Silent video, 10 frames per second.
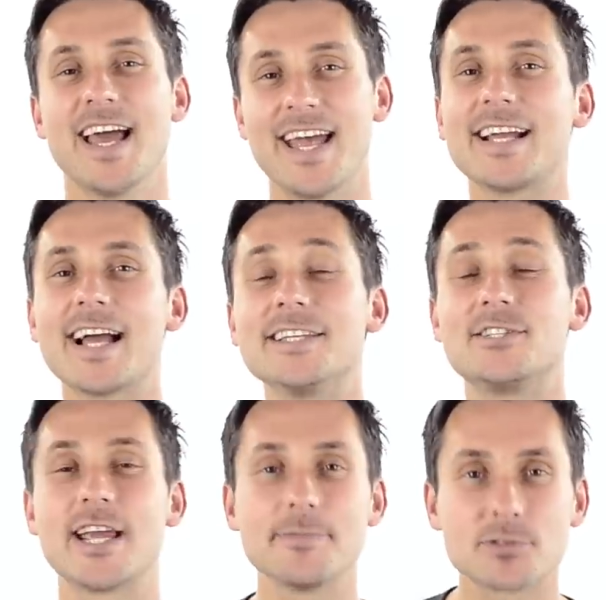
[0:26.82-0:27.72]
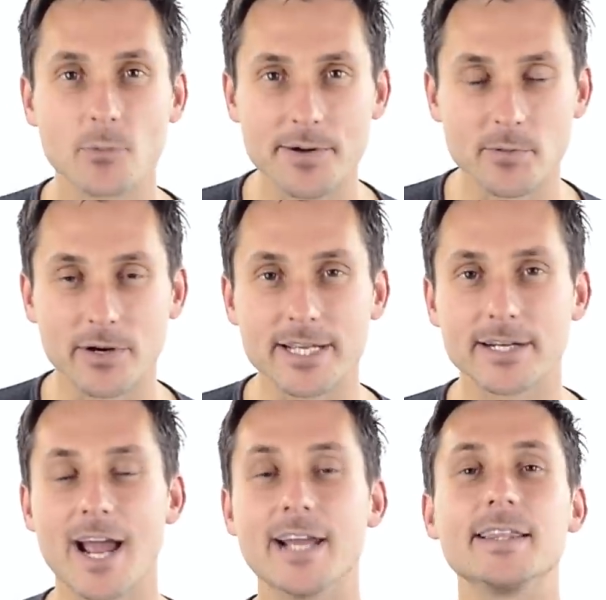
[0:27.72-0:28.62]
Hey guys, James Wedmore
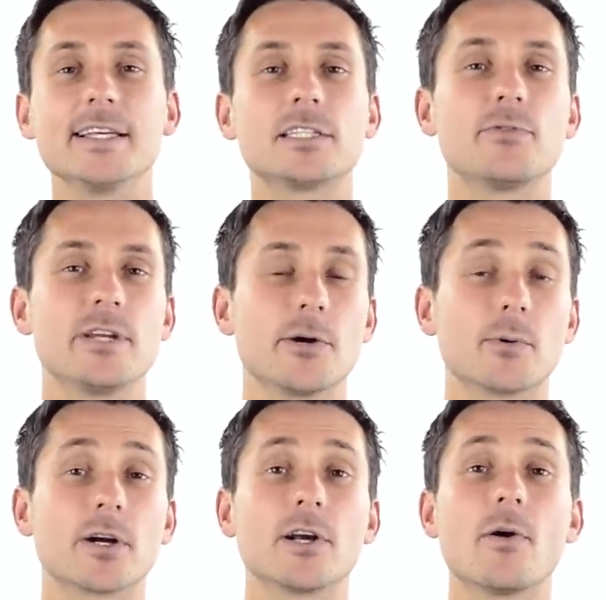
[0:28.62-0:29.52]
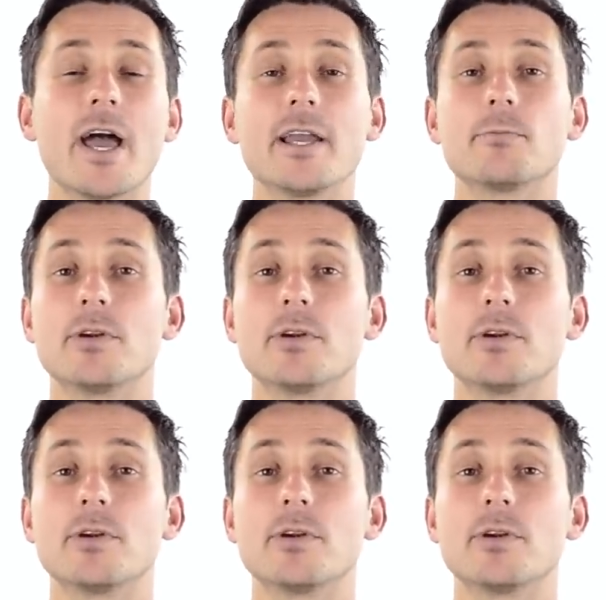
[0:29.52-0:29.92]
here, and in this video we're going to go ahead and